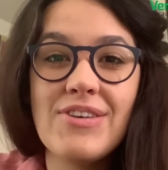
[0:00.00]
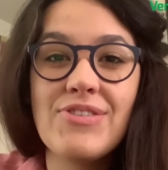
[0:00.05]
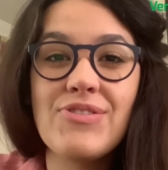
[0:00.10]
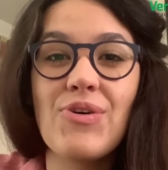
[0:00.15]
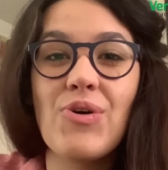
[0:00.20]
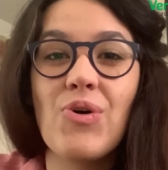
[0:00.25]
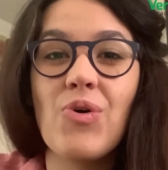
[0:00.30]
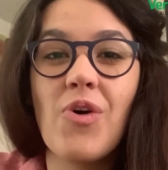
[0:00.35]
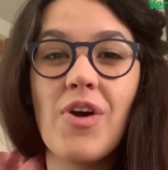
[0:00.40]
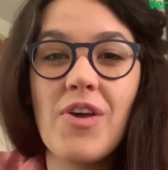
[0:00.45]
So
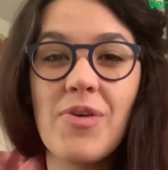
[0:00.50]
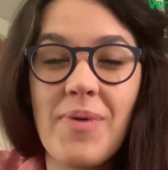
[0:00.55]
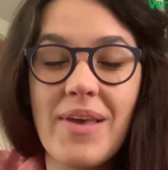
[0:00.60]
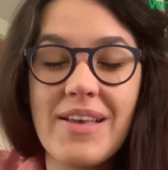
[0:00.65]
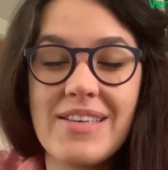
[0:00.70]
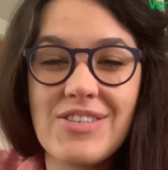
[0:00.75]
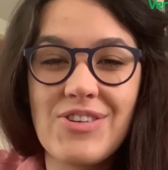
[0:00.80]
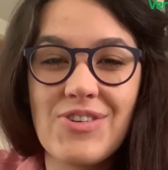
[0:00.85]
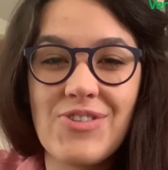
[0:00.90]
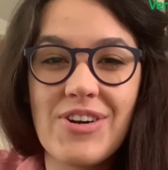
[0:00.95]
always
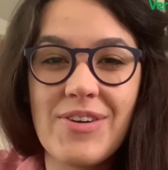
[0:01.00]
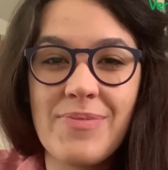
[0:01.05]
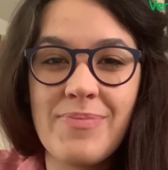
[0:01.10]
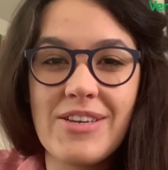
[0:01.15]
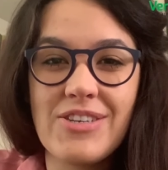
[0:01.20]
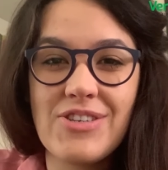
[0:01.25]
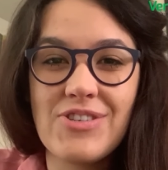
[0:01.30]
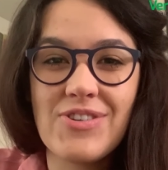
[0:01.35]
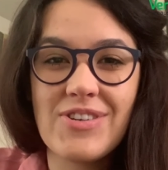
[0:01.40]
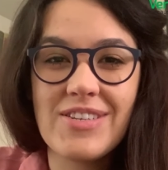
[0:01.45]
make
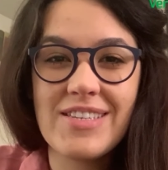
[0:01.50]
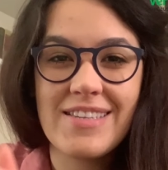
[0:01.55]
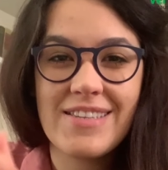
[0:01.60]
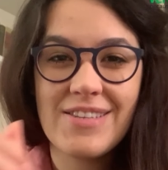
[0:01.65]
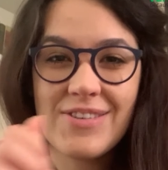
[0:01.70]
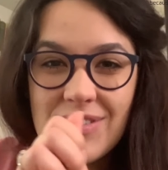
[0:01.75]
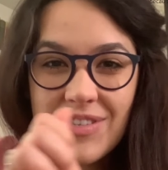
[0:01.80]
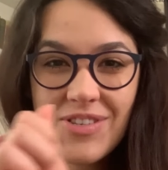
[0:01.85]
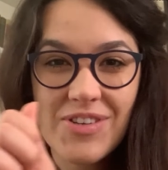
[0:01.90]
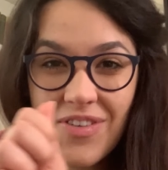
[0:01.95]
sure
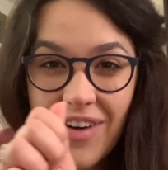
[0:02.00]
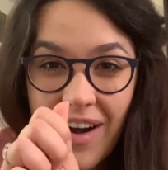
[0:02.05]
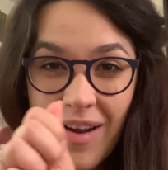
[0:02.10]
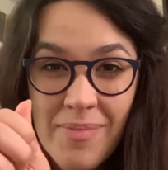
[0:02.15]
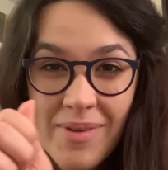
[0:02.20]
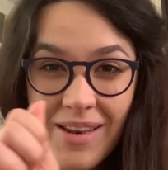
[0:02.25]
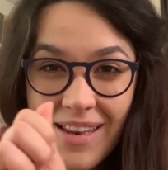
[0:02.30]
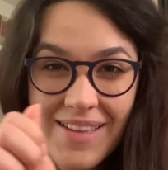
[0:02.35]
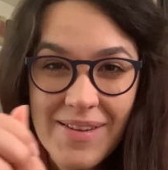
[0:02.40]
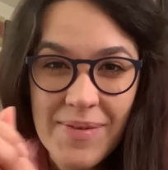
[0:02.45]
that you
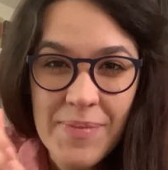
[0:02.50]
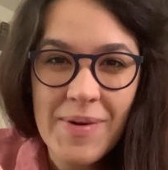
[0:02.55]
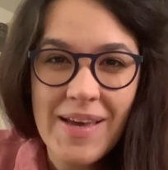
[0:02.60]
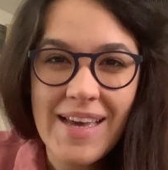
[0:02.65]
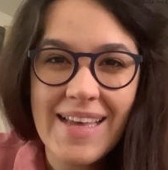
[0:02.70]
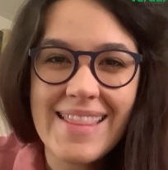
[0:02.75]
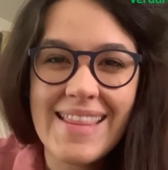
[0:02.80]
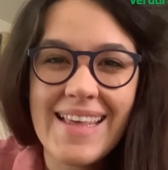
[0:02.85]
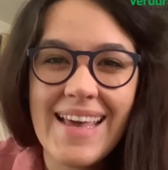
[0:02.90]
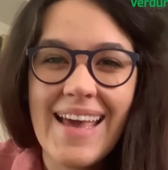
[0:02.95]
scrub a little
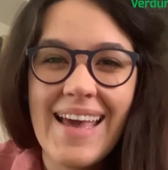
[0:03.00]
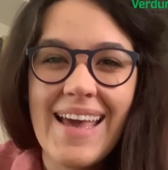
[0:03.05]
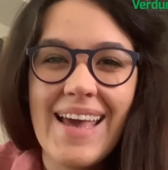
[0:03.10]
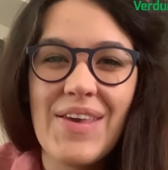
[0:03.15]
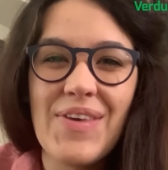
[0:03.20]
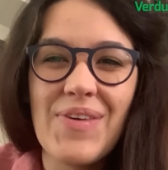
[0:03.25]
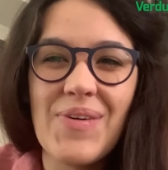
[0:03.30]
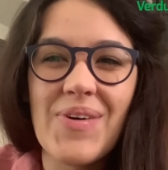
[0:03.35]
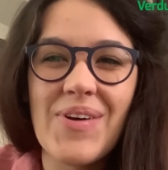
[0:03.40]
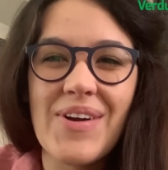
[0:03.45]
bit
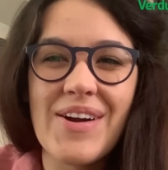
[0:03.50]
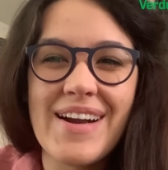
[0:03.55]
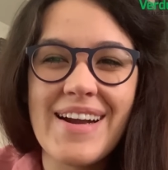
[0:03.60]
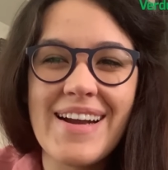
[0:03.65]
your